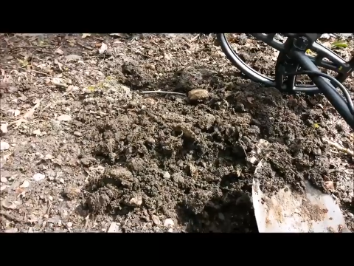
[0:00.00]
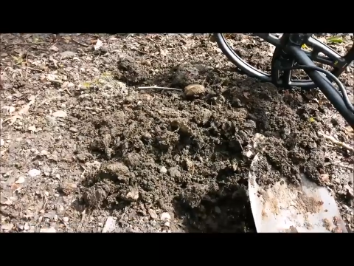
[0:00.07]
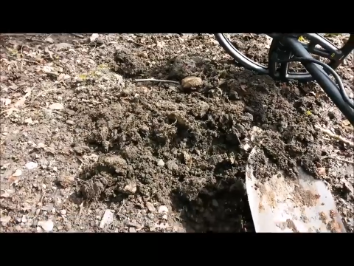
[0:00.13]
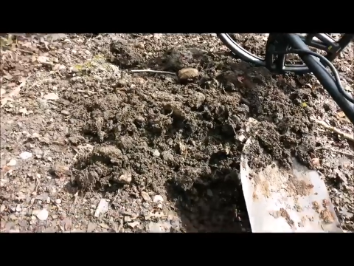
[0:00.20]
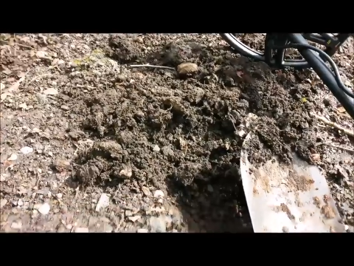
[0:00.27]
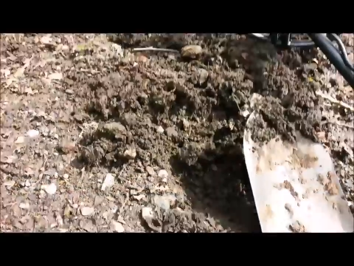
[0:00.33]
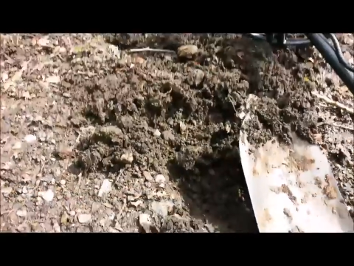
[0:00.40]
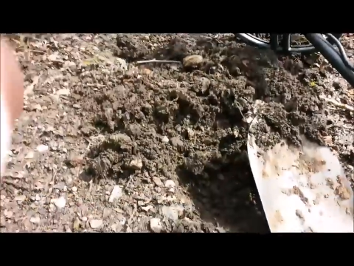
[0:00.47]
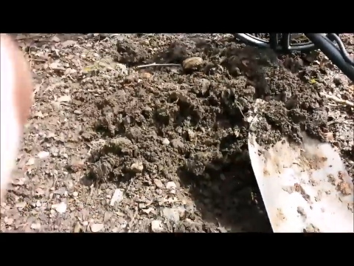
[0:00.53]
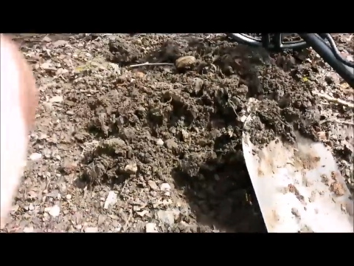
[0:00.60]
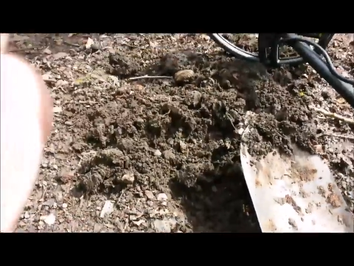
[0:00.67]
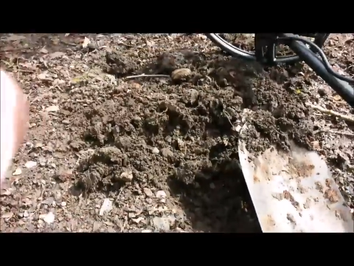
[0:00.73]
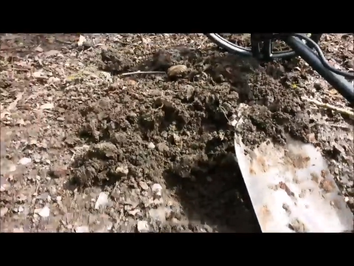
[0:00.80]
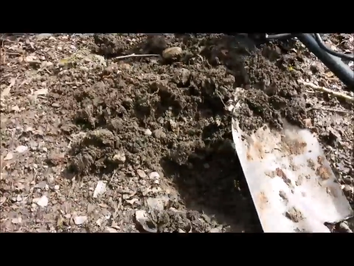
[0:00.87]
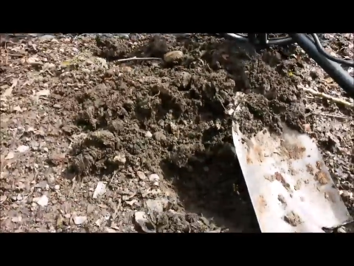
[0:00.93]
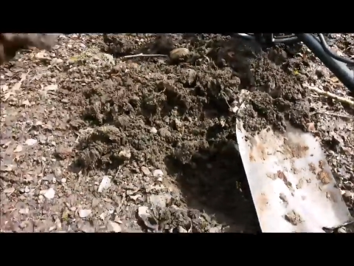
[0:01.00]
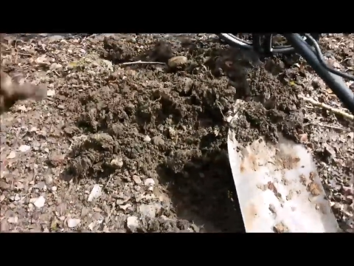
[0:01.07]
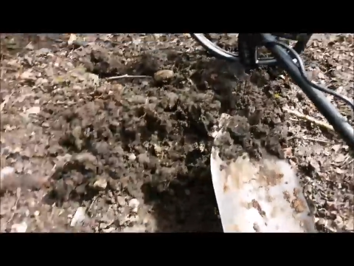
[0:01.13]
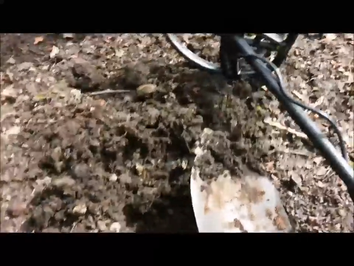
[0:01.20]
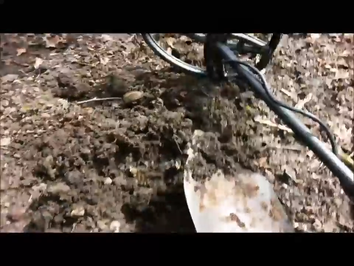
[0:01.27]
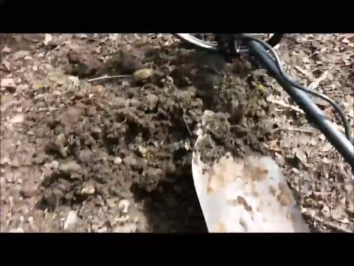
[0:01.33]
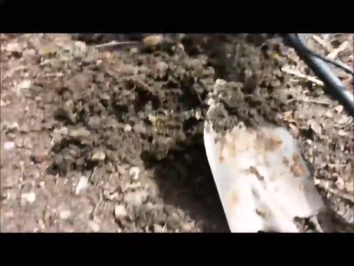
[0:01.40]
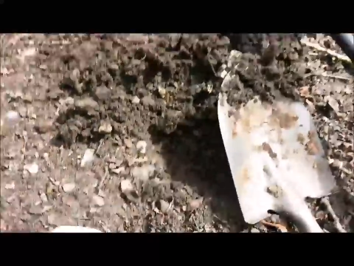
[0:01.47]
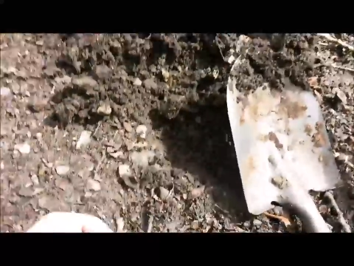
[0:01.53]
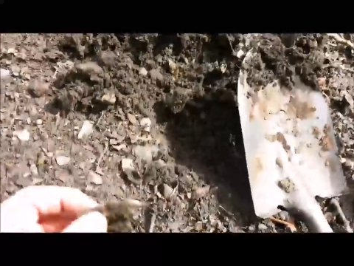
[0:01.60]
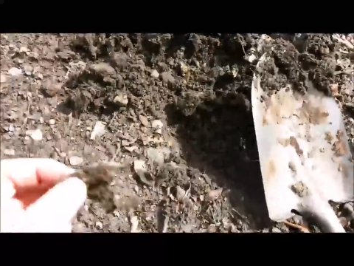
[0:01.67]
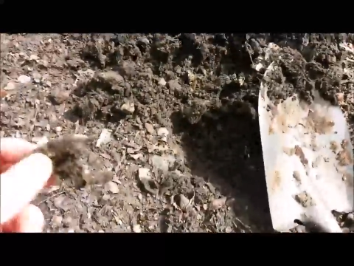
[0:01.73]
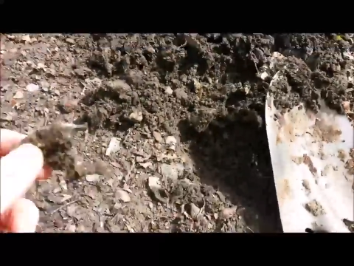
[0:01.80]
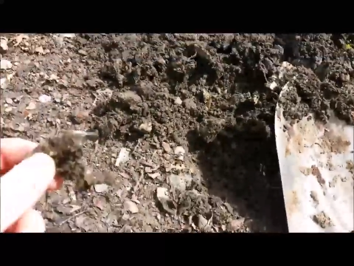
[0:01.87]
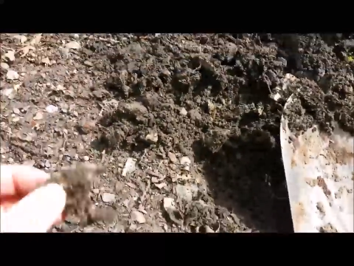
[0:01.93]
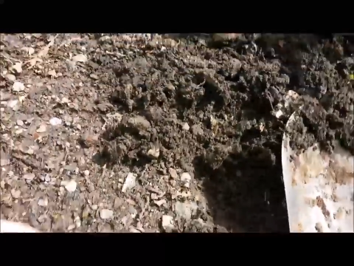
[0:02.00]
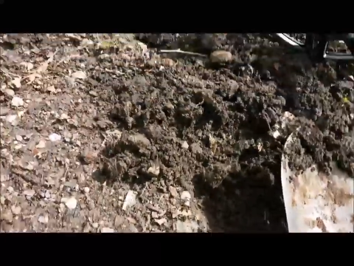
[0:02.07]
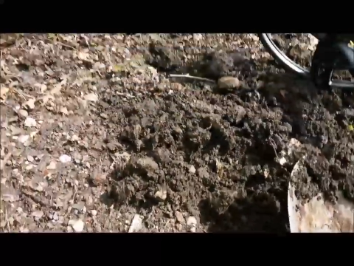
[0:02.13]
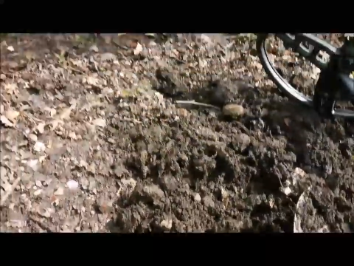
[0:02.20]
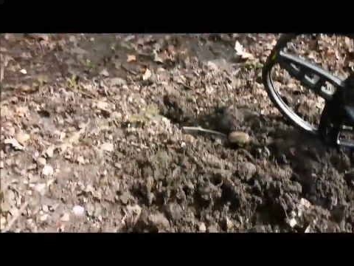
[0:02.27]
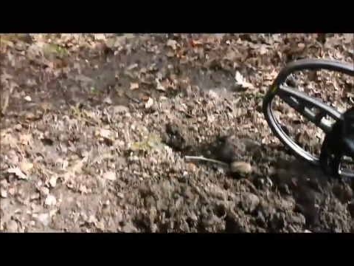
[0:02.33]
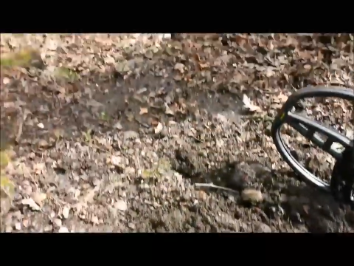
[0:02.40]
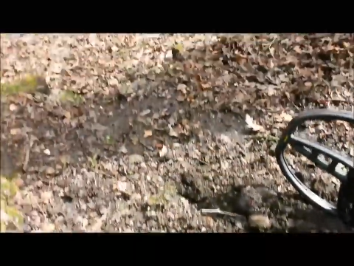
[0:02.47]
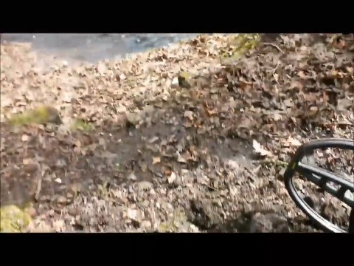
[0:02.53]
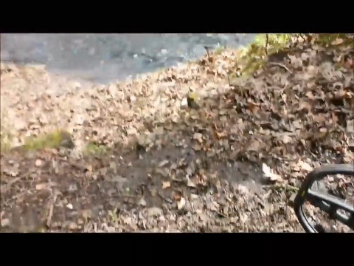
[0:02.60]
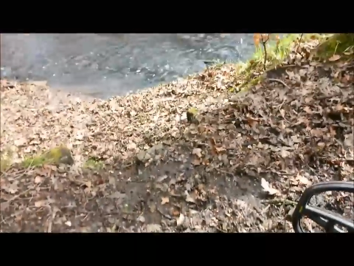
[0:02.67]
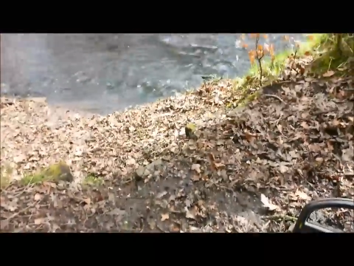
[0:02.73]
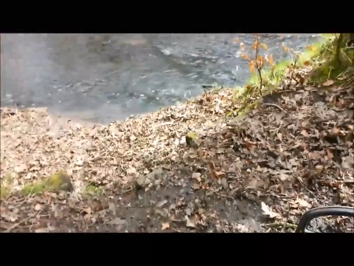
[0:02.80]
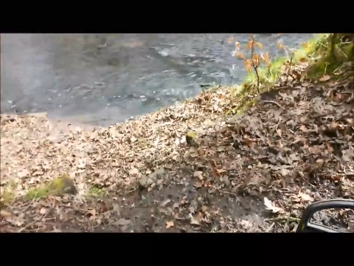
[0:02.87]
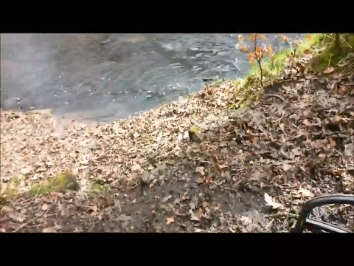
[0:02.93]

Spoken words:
(no speaker visible)